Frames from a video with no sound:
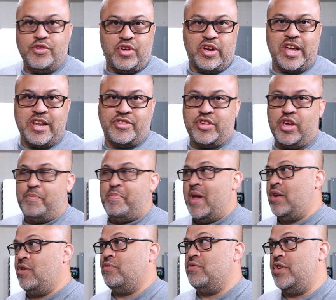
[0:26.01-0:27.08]
So I got the sub
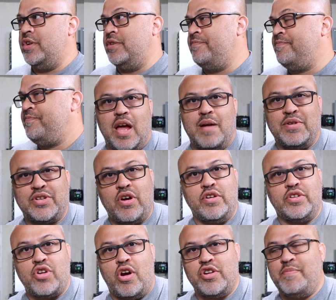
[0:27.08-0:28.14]
panel running. I'm gonna
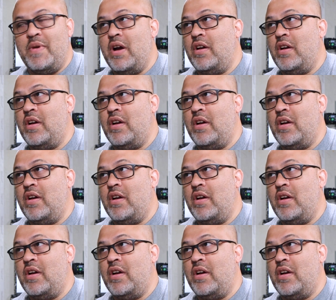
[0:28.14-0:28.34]
start charging